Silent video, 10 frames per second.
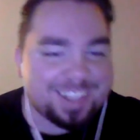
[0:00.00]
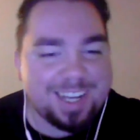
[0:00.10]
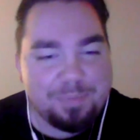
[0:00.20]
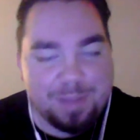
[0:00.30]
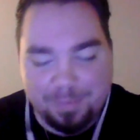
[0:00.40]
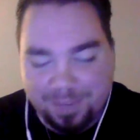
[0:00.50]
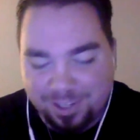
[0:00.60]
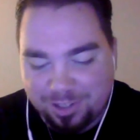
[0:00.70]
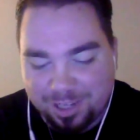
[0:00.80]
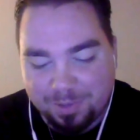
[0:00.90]
did they beat
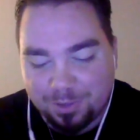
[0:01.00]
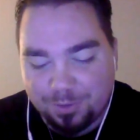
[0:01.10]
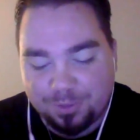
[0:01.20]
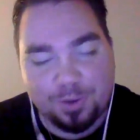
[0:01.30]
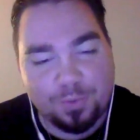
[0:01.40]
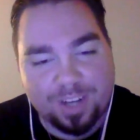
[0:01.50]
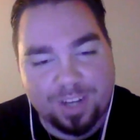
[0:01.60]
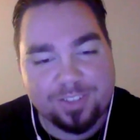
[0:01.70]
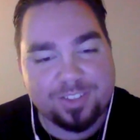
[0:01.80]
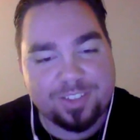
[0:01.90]
Michigan but lose to
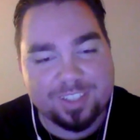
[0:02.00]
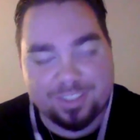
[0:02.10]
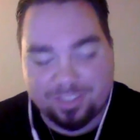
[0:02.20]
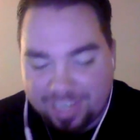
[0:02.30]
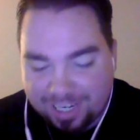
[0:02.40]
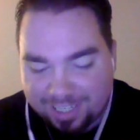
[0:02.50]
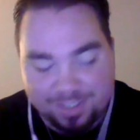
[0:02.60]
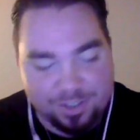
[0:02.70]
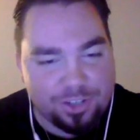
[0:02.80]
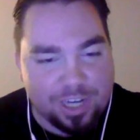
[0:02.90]
Rutgers? You sack of
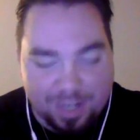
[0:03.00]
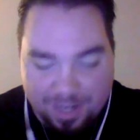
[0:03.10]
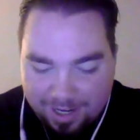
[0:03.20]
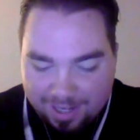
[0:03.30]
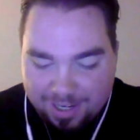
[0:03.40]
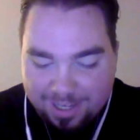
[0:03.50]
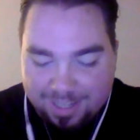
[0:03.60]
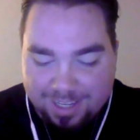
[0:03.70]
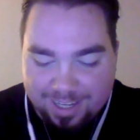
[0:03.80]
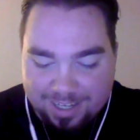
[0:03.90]
shit.
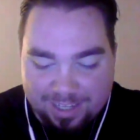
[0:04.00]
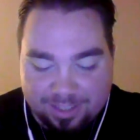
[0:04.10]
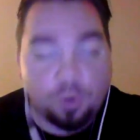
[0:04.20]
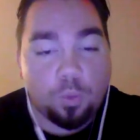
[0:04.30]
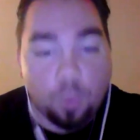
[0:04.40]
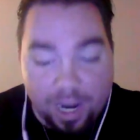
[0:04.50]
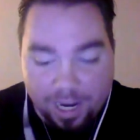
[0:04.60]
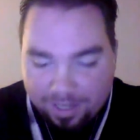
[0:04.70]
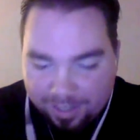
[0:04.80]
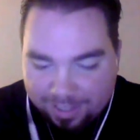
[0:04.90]
It's a win,
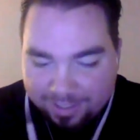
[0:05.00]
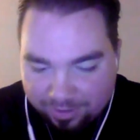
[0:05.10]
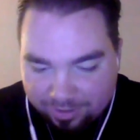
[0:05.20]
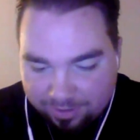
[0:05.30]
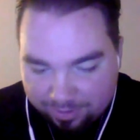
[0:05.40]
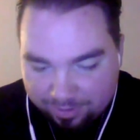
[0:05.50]
and it's